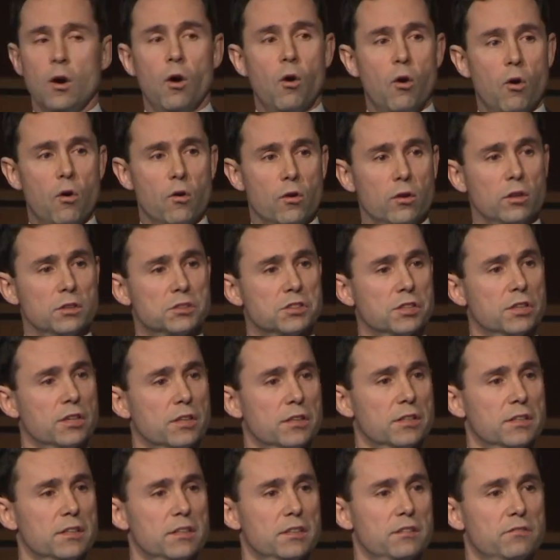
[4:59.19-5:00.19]
or
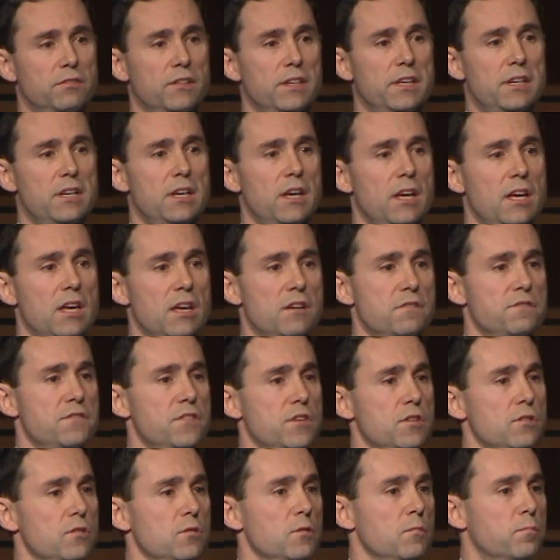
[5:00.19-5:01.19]
alternatively, if
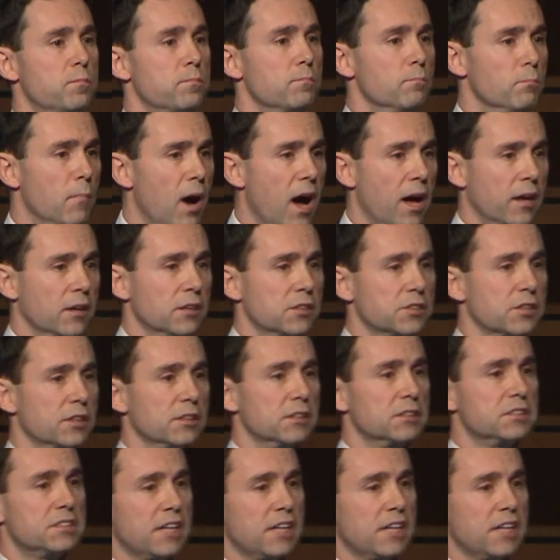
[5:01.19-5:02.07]
you monitor